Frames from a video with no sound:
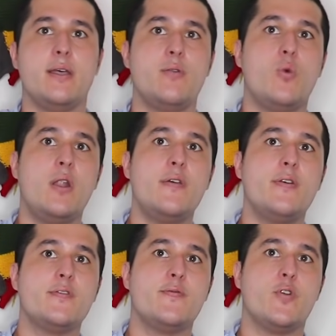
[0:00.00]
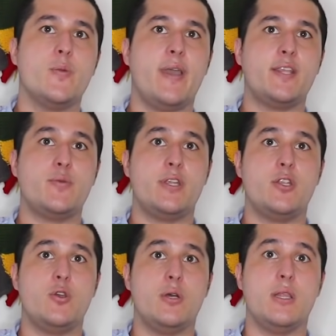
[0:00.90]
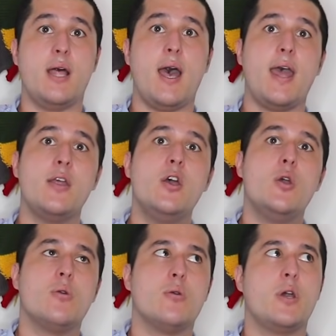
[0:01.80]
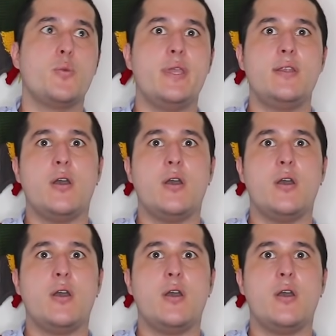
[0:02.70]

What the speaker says: and one of those formats we'd do a lot were what we'd